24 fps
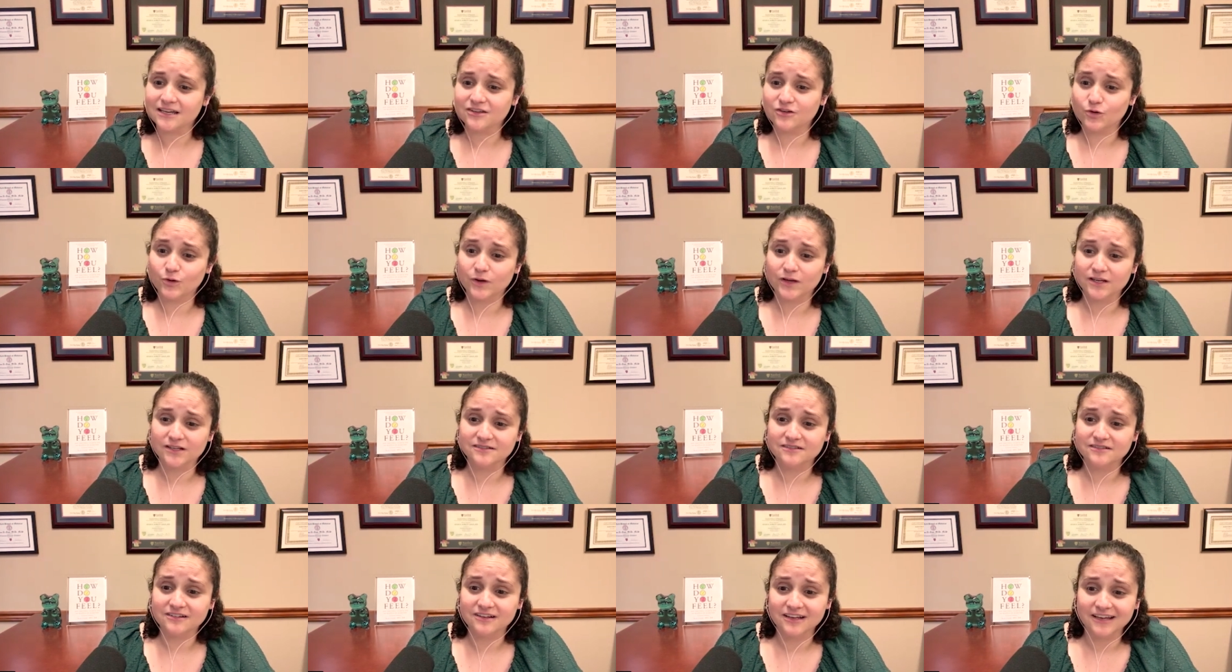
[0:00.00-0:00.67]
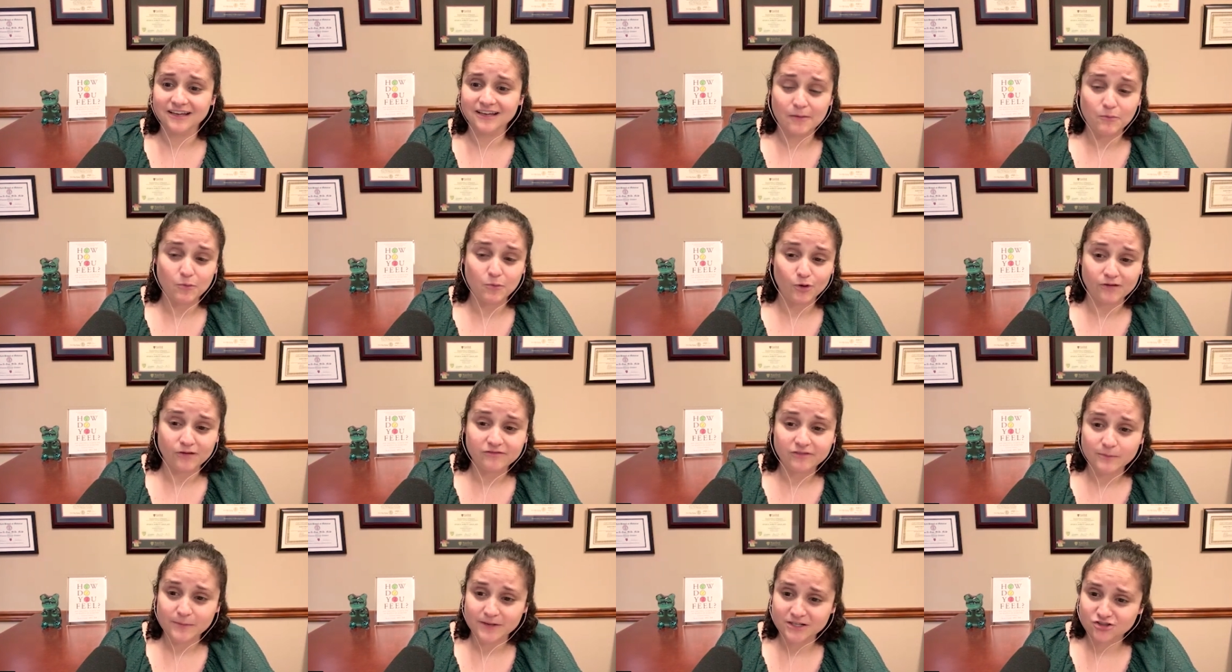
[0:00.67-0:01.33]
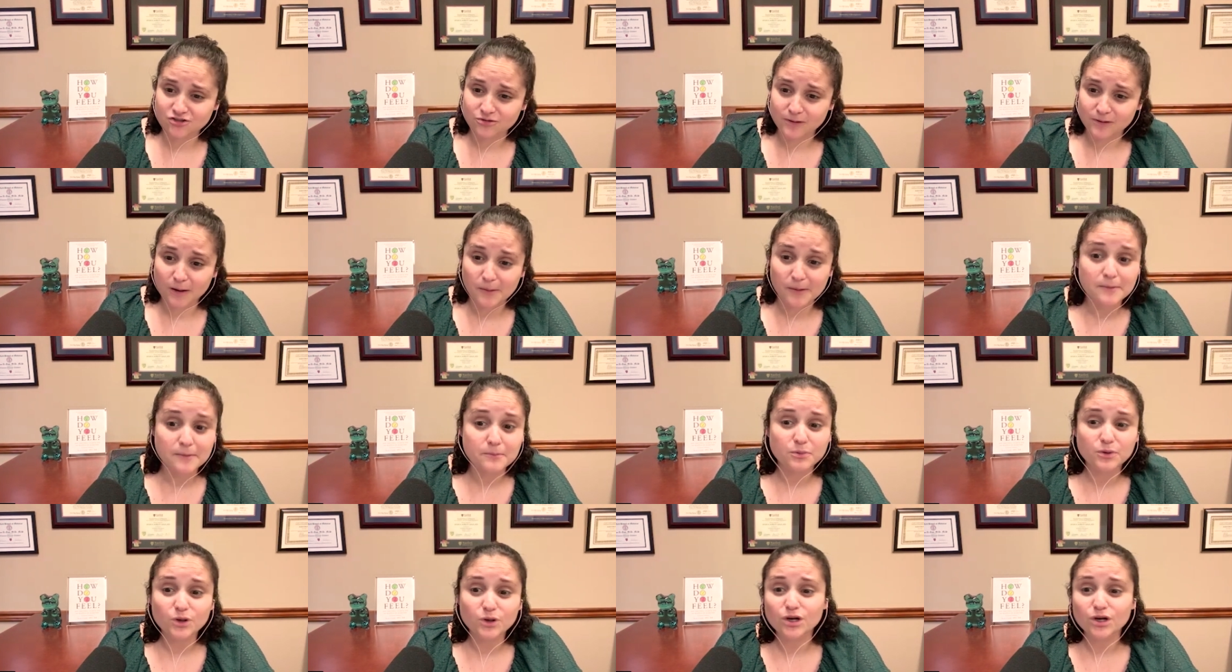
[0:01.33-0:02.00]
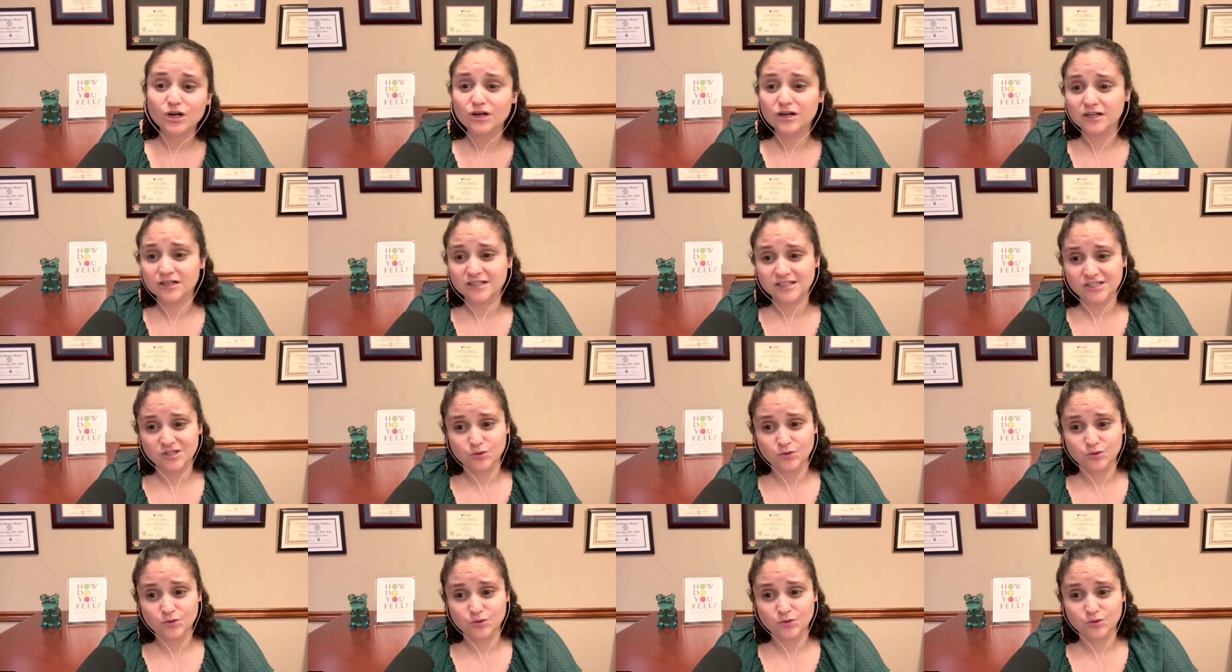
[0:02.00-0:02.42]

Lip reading: You can get more information about my book.